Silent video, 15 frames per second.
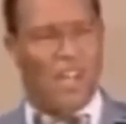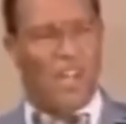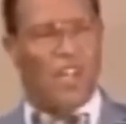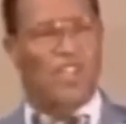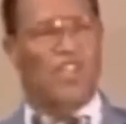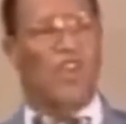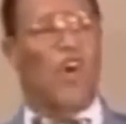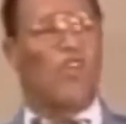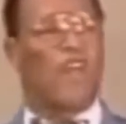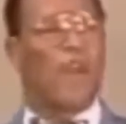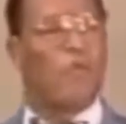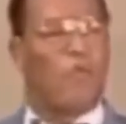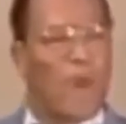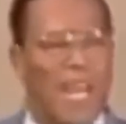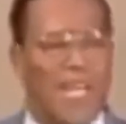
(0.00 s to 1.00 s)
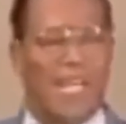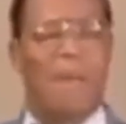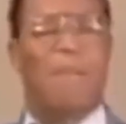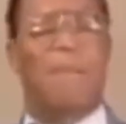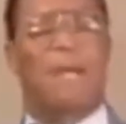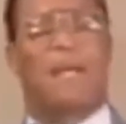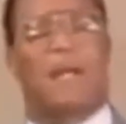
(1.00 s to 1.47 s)
so that we can
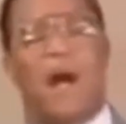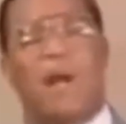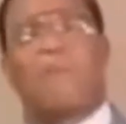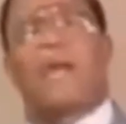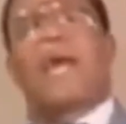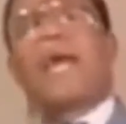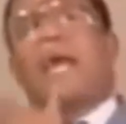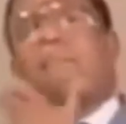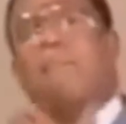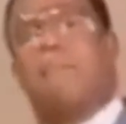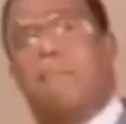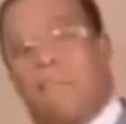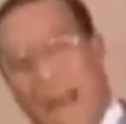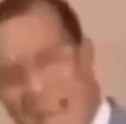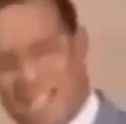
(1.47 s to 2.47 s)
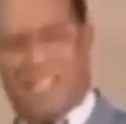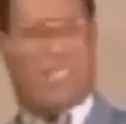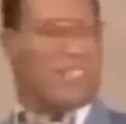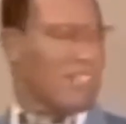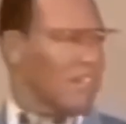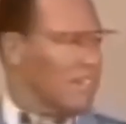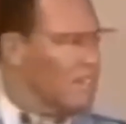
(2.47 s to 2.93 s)
become a
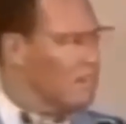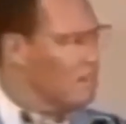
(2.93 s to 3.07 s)
master